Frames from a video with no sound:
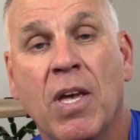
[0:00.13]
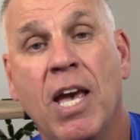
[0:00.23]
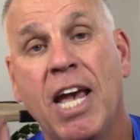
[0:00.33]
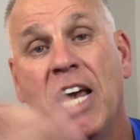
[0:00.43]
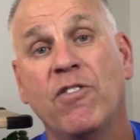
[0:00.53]

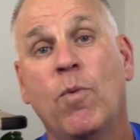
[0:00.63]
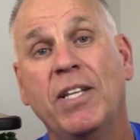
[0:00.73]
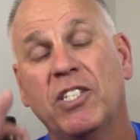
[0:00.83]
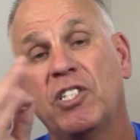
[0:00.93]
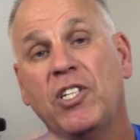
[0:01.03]
Hey everyone,
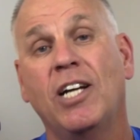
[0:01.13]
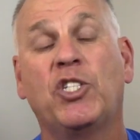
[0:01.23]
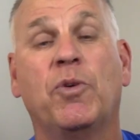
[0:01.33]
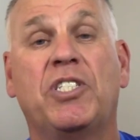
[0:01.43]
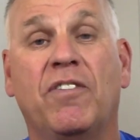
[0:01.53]
this is the
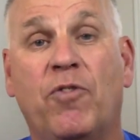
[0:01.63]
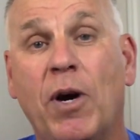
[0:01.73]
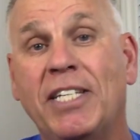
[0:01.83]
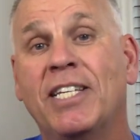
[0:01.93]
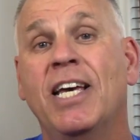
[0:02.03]
Untwisted
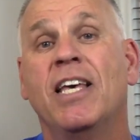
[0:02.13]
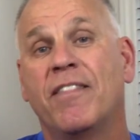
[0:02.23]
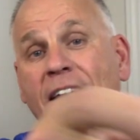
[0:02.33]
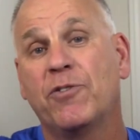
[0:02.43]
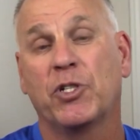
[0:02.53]
Voice.
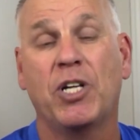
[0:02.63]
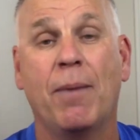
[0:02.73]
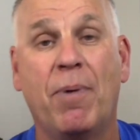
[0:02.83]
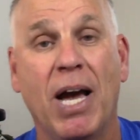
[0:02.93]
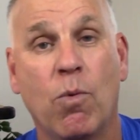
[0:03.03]
Thanks for
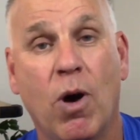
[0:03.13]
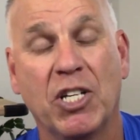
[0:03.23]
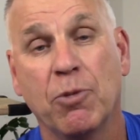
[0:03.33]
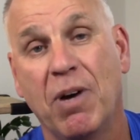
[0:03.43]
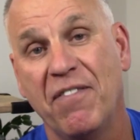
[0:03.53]
stopping by and
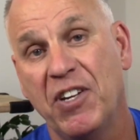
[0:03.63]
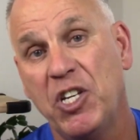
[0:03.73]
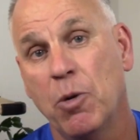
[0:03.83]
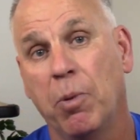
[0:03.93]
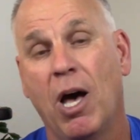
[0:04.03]
watching my
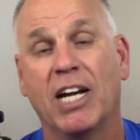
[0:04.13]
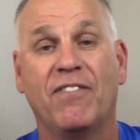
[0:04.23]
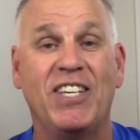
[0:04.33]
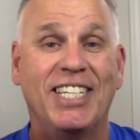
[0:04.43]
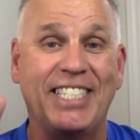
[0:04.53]
video blog. If
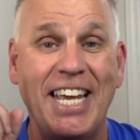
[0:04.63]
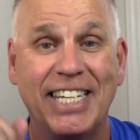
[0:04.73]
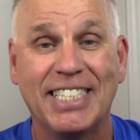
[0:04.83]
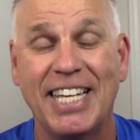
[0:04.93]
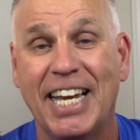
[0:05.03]
you could take a
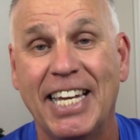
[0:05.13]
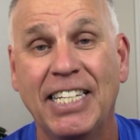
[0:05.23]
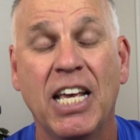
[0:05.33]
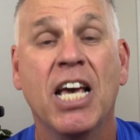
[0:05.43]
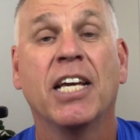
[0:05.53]
second,
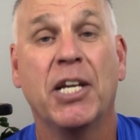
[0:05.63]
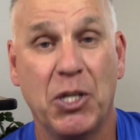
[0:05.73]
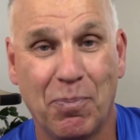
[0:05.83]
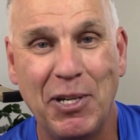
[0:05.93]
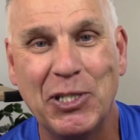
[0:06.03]
can
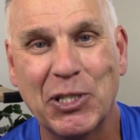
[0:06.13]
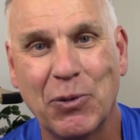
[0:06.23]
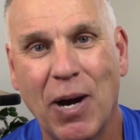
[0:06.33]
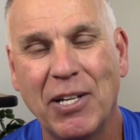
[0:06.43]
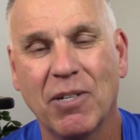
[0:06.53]
you please
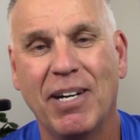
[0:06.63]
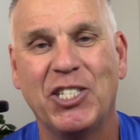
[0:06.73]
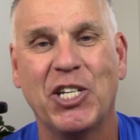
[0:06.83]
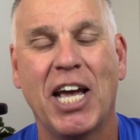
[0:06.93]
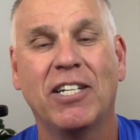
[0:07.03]
subscribe to my
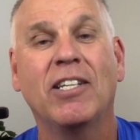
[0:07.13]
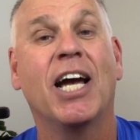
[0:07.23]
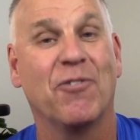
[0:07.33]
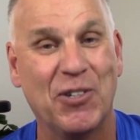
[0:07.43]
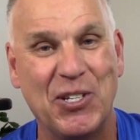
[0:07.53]
channel?
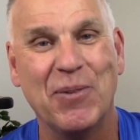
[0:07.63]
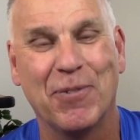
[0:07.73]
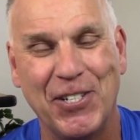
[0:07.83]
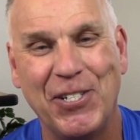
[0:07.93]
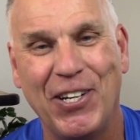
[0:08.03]
I'd really
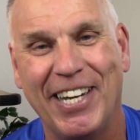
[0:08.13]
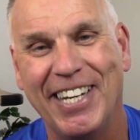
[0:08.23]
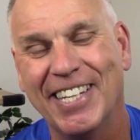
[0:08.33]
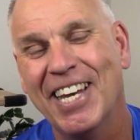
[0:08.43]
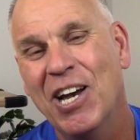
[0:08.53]
appreciate
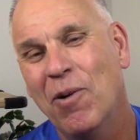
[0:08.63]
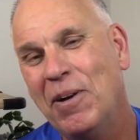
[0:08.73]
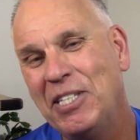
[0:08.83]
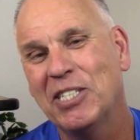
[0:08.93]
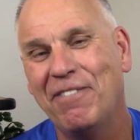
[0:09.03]
it. What
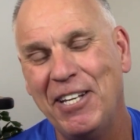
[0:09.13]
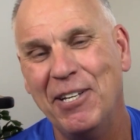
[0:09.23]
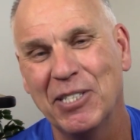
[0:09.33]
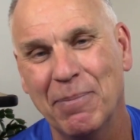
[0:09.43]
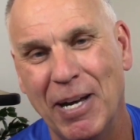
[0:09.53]
this video
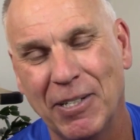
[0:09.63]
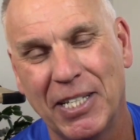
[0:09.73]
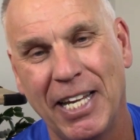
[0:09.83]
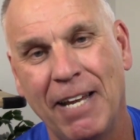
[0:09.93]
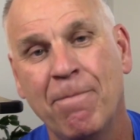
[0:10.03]
is about
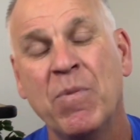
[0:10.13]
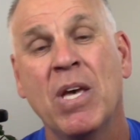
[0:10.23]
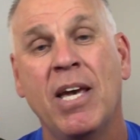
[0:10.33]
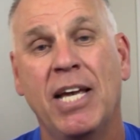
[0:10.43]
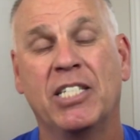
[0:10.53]
today
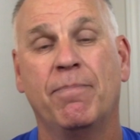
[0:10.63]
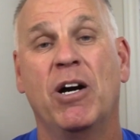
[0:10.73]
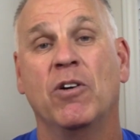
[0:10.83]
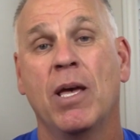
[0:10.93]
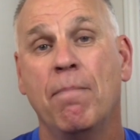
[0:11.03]
is
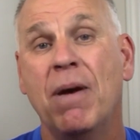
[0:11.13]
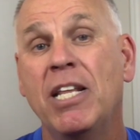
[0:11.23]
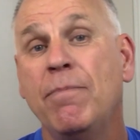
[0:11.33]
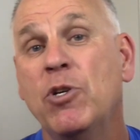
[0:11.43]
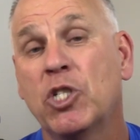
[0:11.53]
about
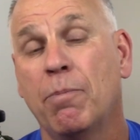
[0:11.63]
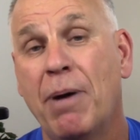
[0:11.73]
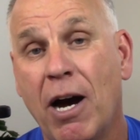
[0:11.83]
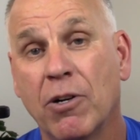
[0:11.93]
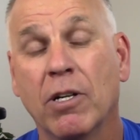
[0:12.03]
Metamucil
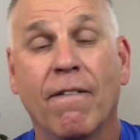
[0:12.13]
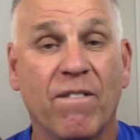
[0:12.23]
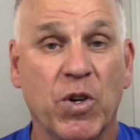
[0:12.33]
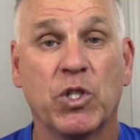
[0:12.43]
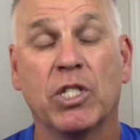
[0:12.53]
powder
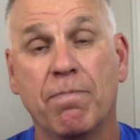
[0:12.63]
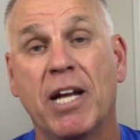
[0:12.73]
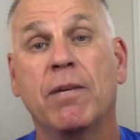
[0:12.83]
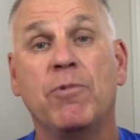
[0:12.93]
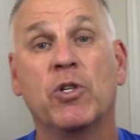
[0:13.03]
versus
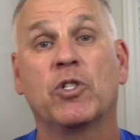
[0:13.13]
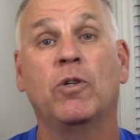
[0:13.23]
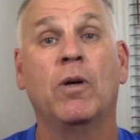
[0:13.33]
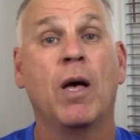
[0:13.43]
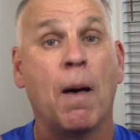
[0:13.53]

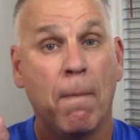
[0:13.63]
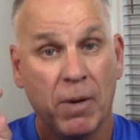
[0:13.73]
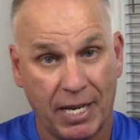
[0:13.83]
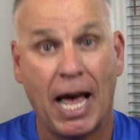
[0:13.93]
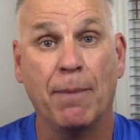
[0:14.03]
Metamucil
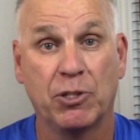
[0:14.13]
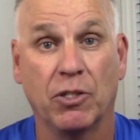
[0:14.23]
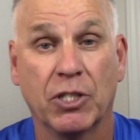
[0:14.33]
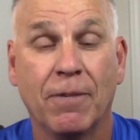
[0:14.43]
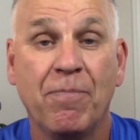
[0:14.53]
capsules.